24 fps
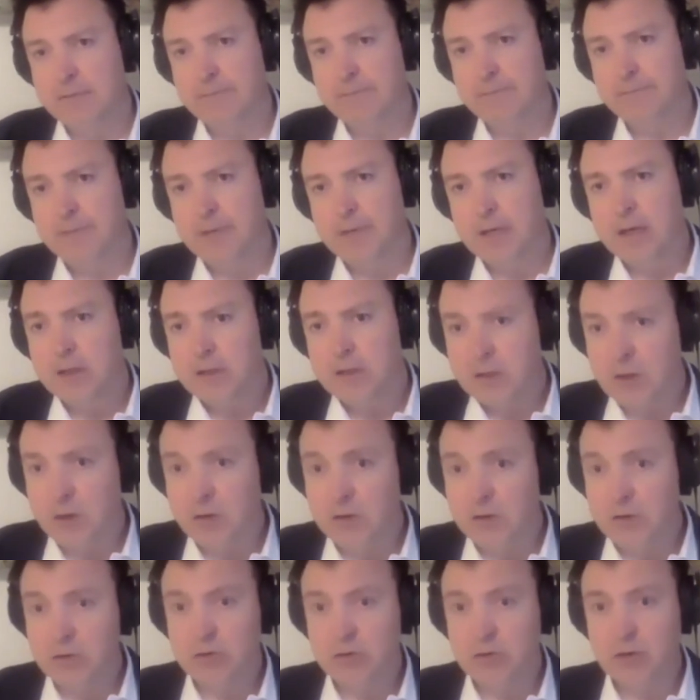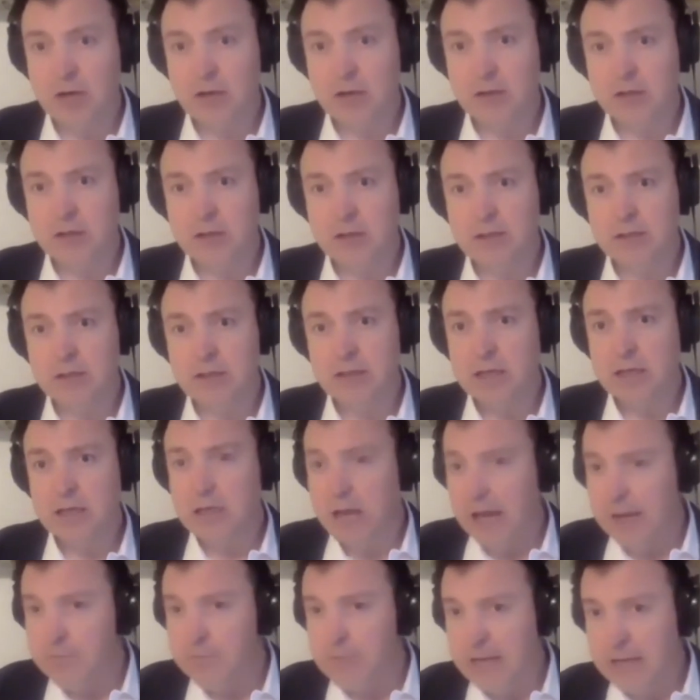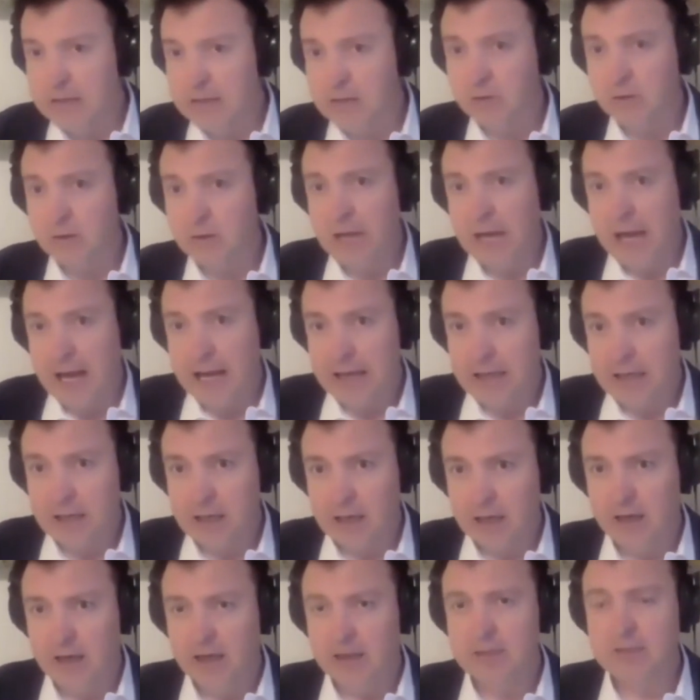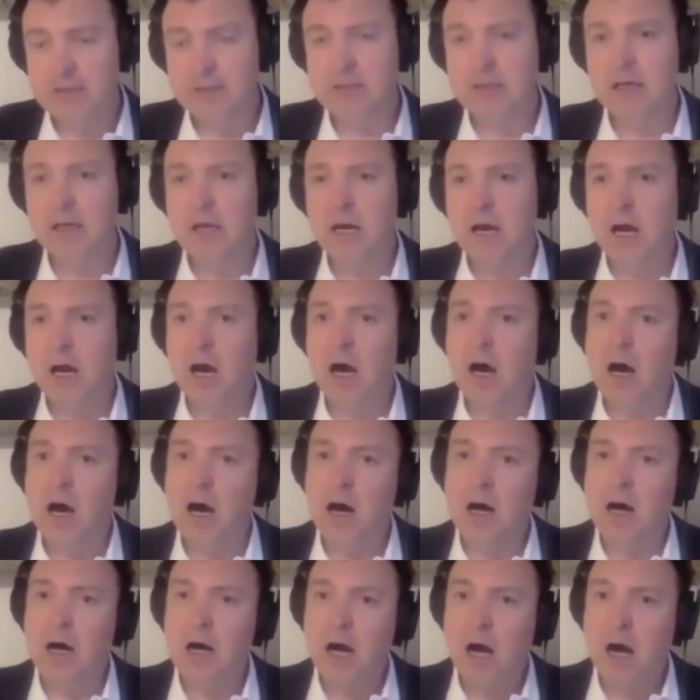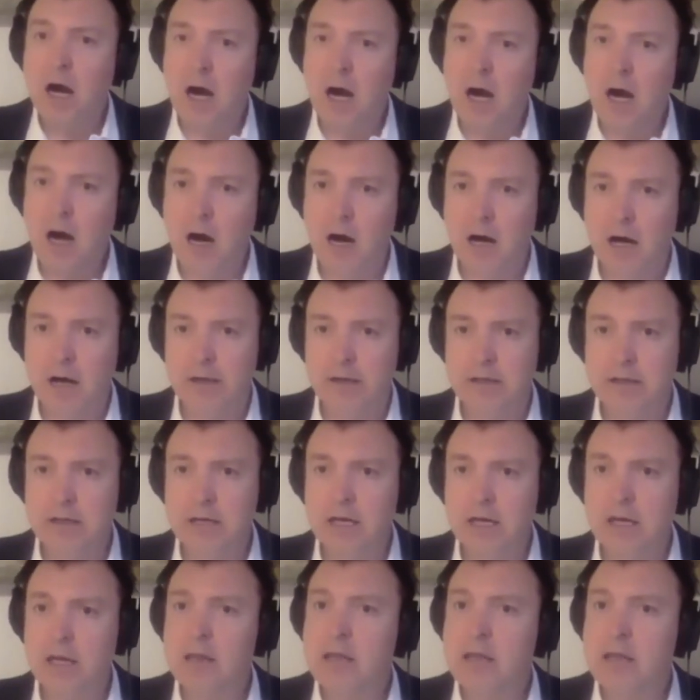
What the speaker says: Social structures like metal and glass are hard, they are